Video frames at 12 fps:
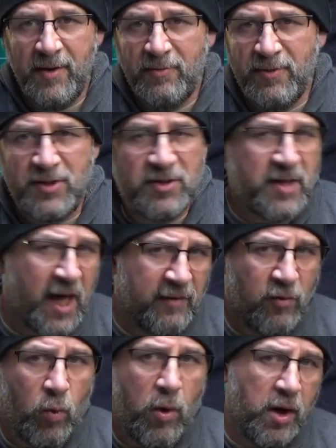which is kind of
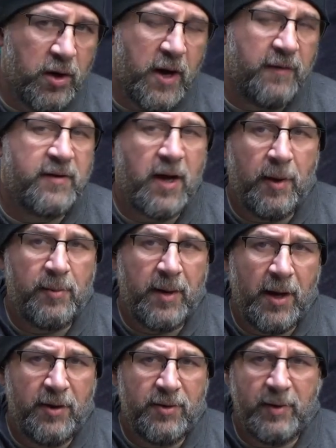a walled-off
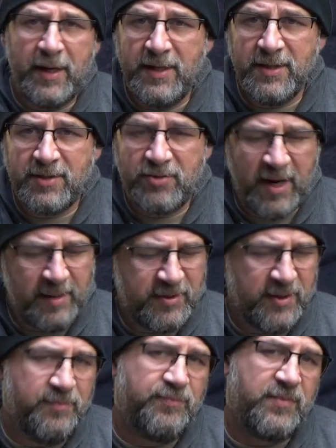compound, the way he describes it.